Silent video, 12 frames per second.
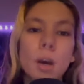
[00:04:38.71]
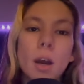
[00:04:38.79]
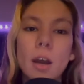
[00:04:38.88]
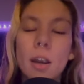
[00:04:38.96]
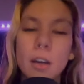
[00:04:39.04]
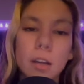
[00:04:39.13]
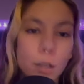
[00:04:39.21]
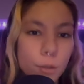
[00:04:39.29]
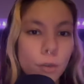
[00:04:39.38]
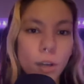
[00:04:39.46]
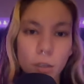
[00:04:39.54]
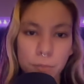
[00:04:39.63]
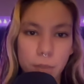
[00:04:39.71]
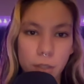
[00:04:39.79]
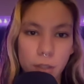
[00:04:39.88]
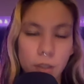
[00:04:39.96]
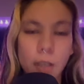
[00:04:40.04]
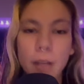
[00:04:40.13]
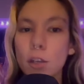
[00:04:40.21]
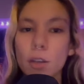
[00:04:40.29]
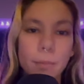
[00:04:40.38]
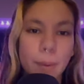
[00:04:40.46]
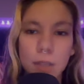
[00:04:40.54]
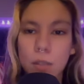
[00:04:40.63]
are a good option. Like you're
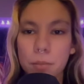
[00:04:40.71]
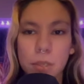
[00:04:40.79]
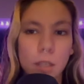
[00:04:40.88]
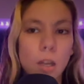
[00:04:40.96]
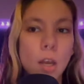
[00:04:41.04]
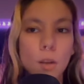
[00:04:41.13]
the best option.